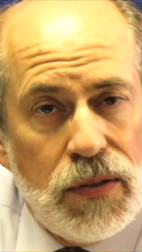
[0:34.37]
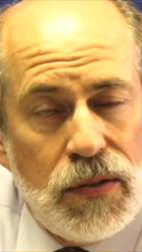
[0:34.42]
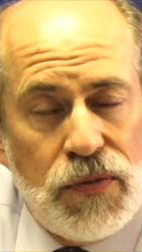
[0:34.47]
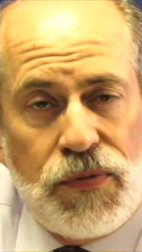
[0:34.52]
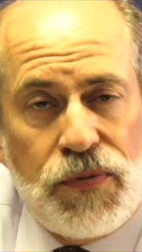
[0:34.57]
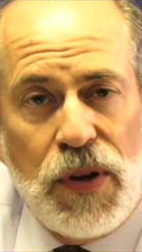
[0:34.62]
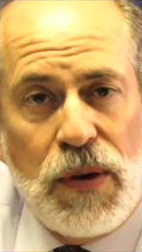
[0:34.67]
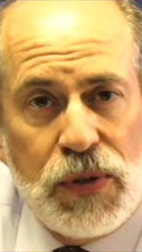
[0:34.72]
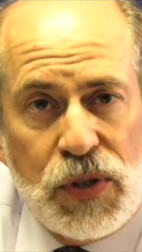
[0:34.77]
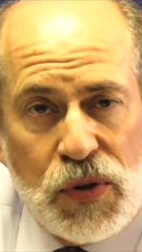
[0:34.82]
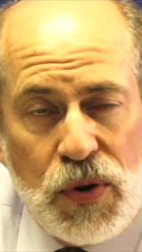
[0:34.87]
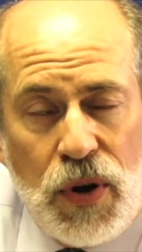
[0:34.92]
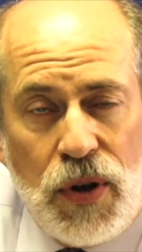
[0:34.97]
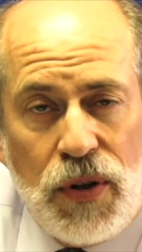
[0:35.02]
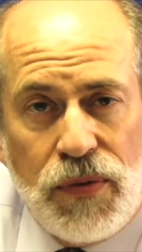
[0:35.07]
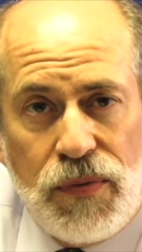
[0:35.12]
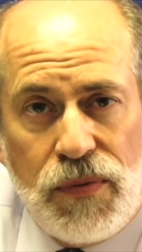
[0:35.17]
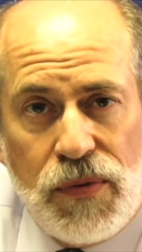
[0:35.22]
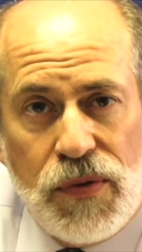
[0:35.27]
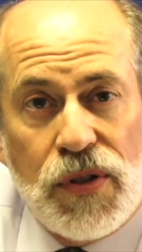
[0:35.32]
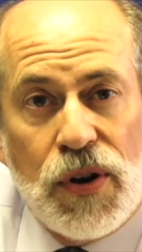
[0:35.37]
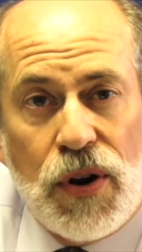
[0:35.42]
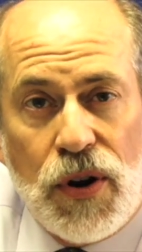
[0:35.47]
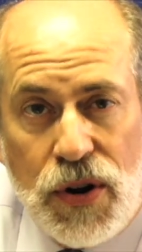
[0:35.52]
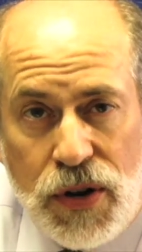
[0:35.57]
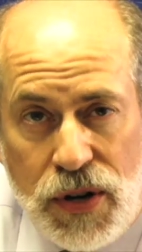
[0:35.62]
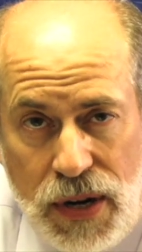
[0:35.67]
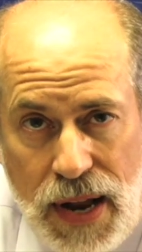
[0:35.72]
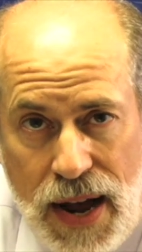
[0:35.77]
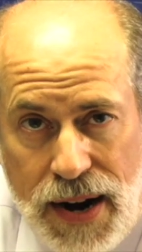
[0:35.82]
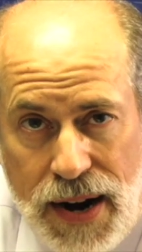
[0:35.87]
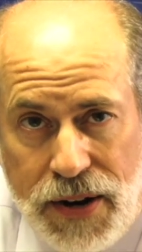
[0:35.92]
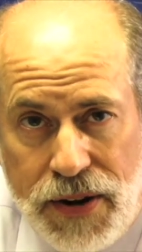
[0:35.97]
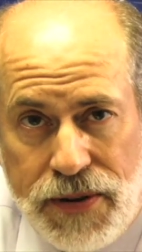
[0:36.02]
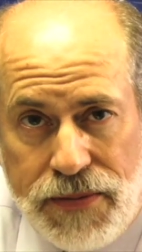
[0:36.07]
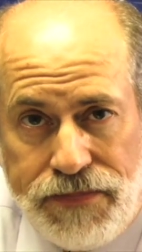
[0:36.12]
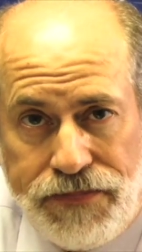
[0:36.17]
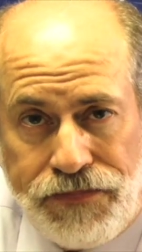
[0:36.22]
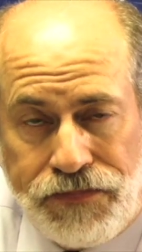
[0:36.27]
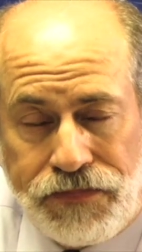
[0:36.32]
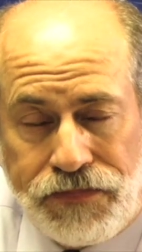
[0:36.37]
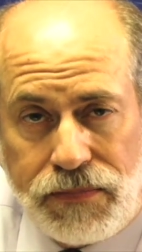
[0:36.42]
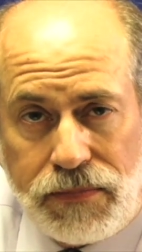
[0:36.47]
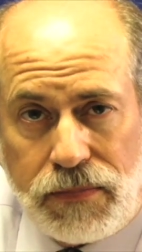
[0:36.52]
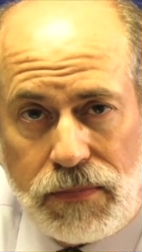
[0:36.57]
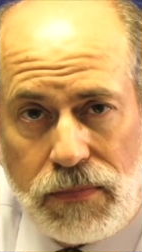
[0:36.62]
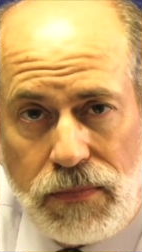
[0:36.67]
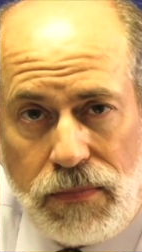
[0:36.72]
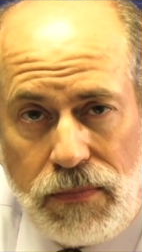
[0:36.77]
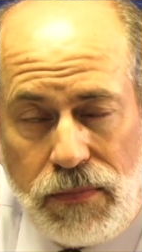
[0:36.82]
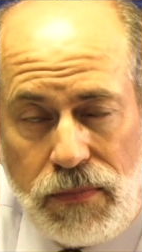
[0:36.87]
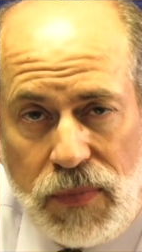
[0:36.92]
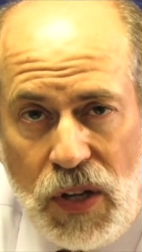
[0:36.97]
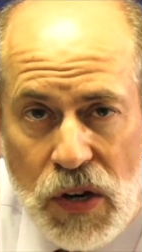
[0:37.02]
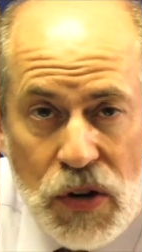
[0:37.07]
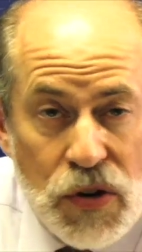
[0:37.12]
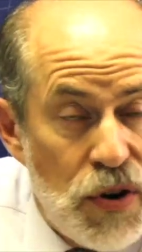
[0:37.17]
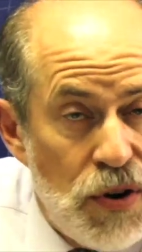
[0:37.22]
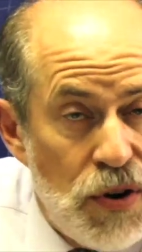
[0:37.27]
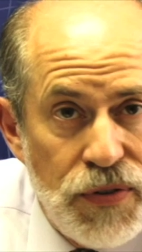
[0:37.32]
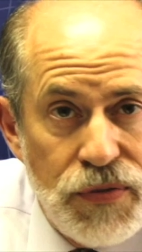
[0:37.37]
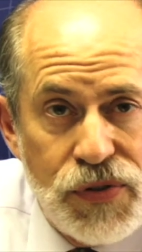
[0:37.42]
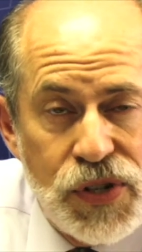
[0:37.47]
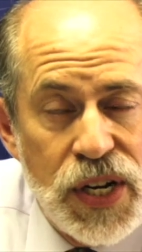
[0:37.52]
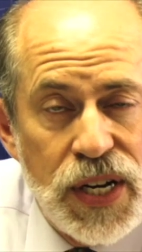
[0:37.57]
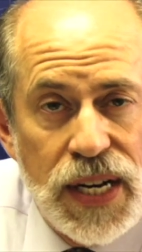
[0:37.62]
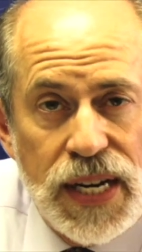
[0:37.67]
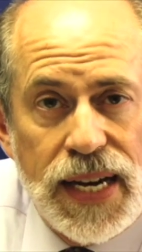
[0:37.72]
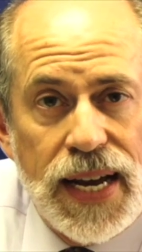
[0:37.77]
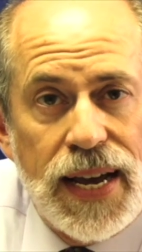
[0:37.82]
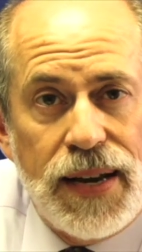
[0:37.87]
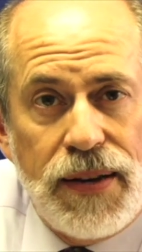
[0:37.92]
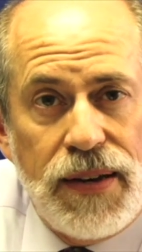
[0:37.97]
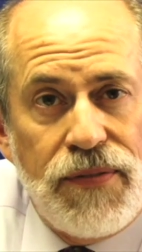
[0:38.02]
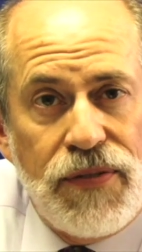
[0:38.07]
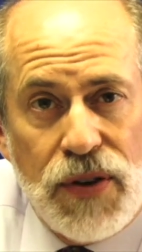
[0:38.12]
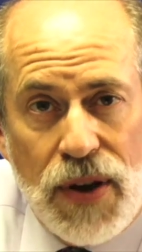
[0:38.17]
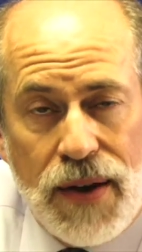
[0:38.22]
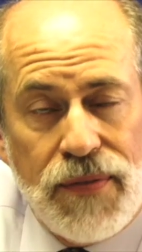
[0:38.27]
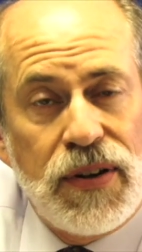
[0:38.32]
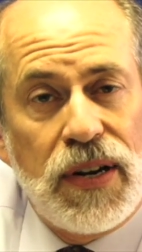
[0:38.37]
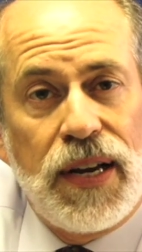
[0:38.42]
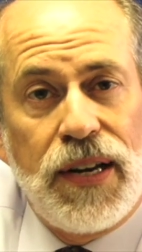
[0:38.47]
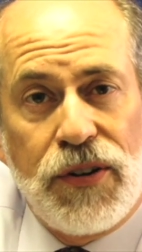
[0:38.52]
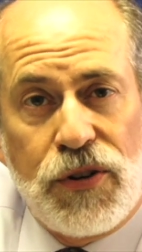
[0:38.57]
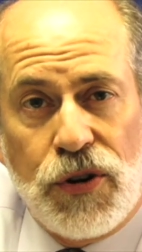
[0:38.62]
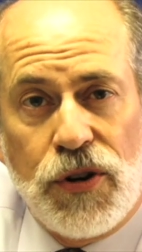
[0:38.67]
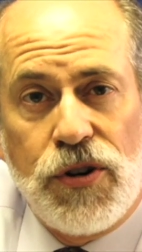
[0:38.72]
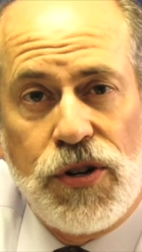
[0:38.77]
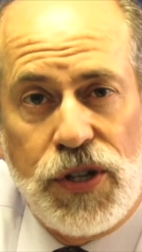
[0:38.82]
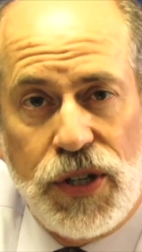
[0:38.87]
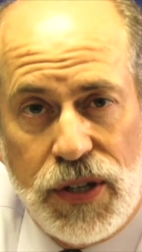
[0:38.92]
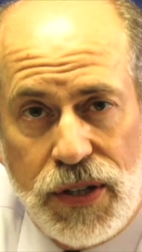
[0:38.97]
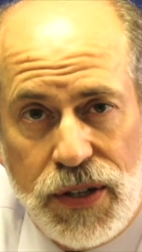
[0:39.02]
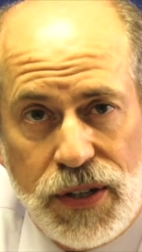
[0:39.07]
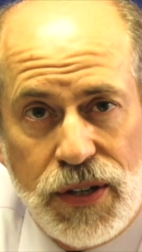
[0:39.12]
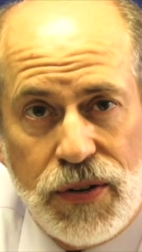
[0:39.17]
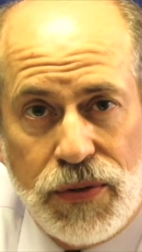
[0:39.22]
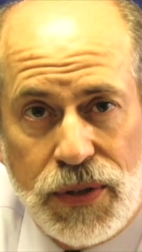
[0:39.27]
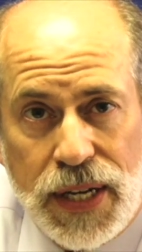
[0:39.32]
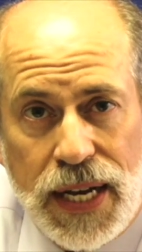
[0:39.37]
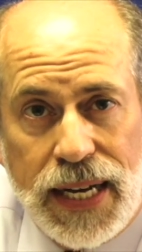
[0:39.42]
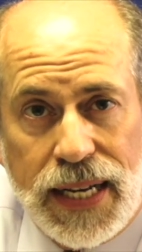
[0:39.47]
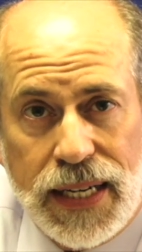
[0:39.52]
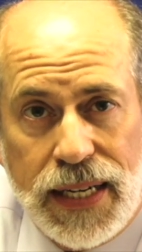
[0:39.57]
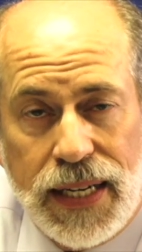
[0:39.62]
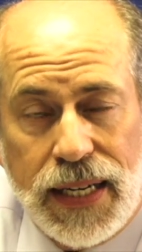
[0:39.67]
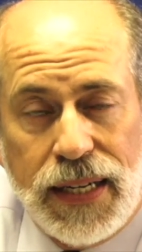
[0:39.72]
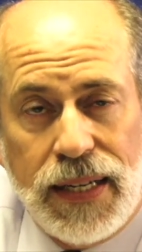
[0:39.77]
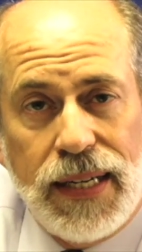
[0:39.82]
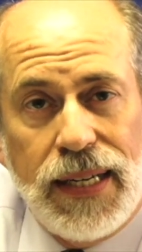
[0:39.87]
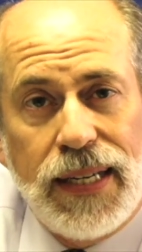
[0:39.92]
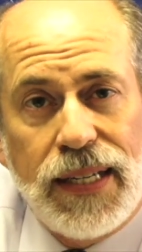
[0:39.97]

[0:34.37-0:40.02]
The film is called The Hurt Locker. I don't know if you've seen it yet. If you haven't, I encourage you to go take it in.